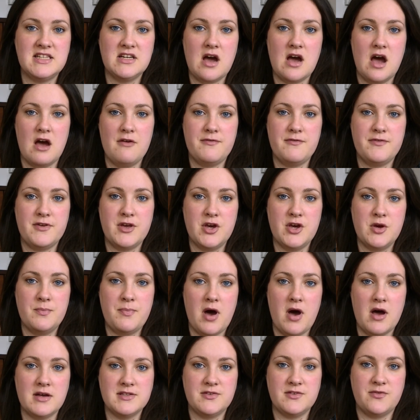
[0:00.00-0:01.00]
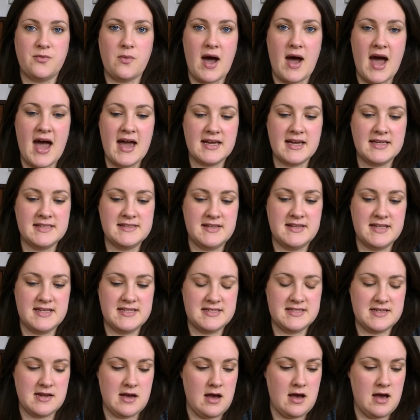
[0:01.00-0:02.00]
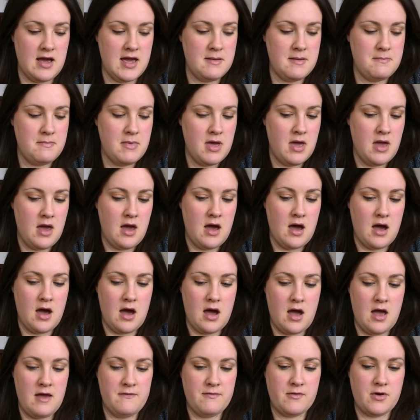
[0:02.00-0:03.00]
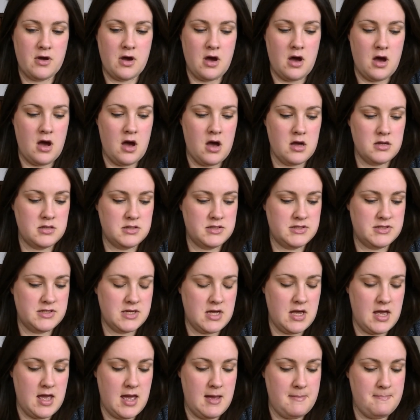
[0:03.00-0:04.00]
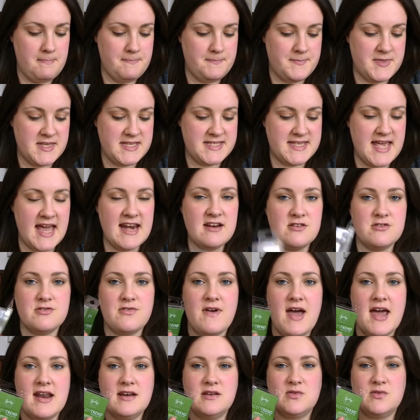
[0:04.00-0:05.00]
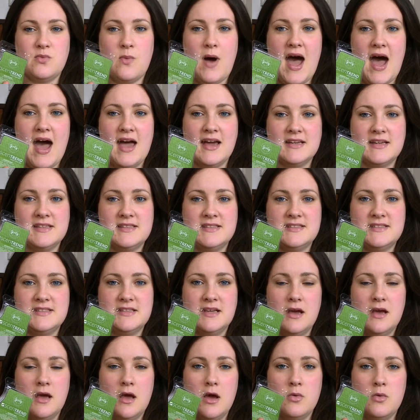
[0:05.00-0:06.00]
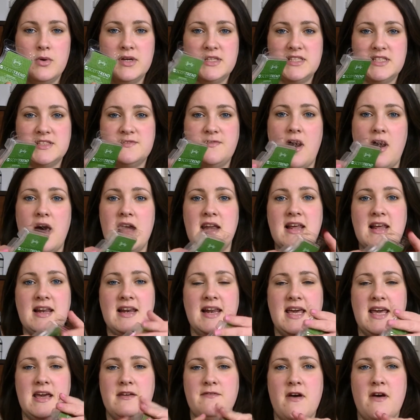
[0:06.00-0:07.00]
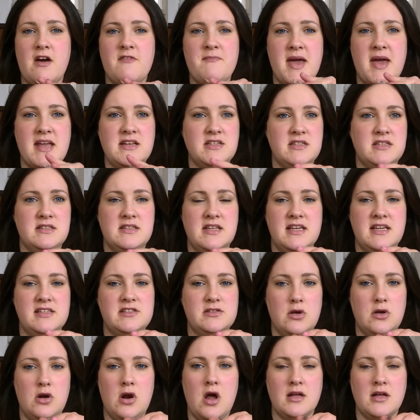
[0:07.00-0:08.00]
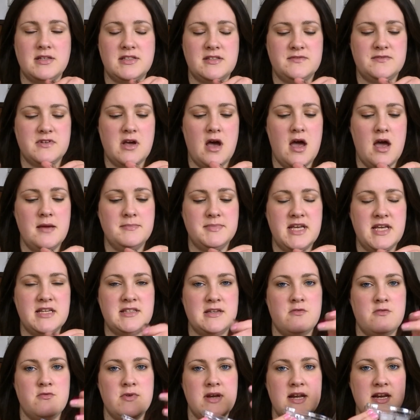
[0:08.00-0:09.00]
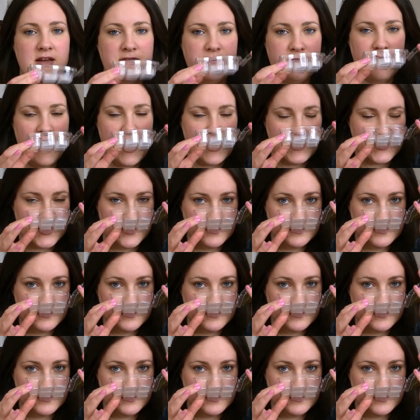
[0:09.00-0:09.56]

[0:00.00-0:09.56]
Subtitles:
got a few bars of wax this time. I've got the Scentsanational wax, which is violet leaf. I've mentioned this lots of times. It's a really fresh